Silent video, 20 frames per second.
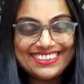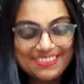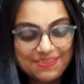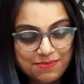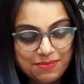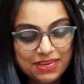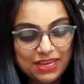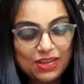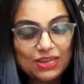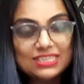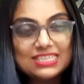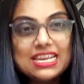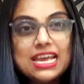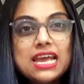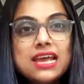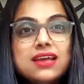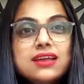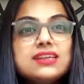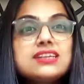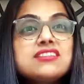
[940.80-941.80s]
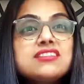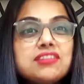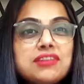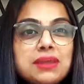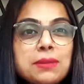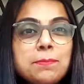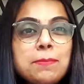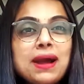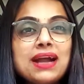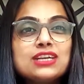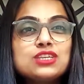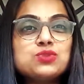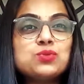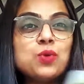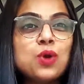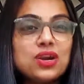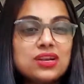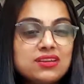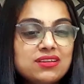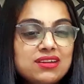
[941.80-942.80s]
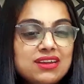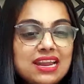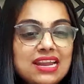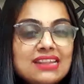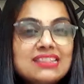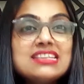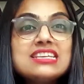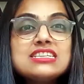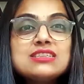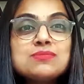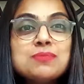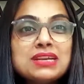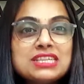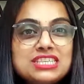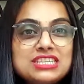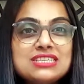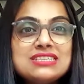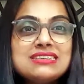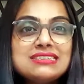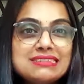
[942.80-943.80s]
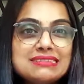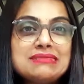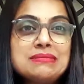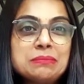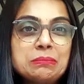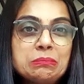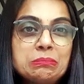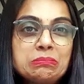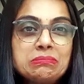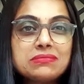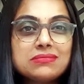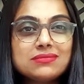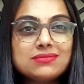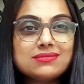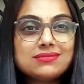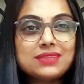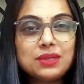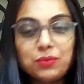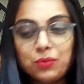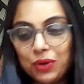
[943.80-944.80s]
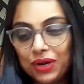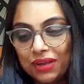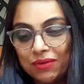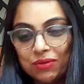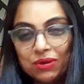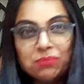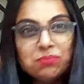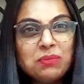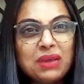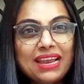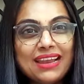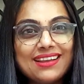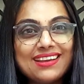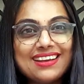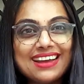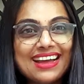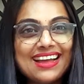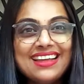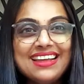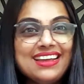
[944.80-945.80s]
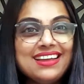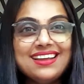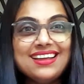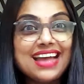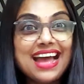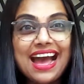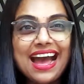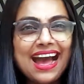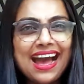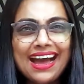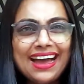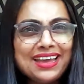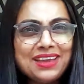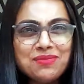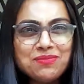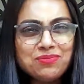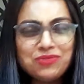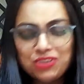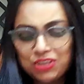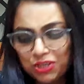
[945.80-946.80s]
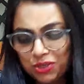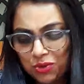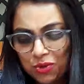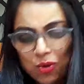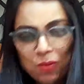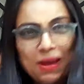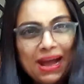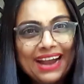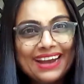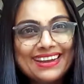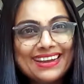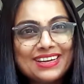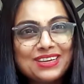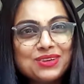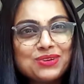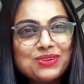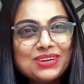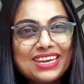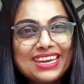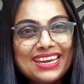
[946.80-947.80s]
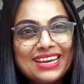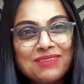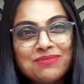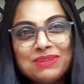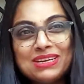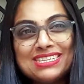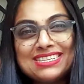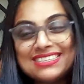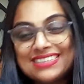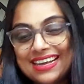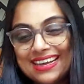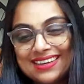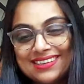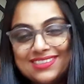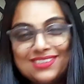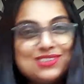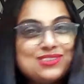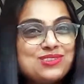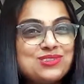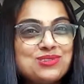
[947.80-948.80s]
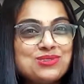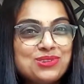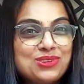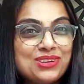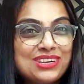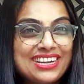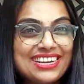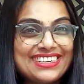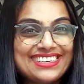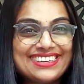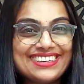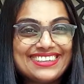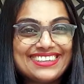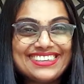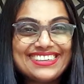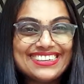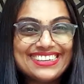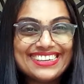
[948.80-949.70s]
because 3 parts water and this much is whatever milk. I am too bad at cooking and my son is just too good at it.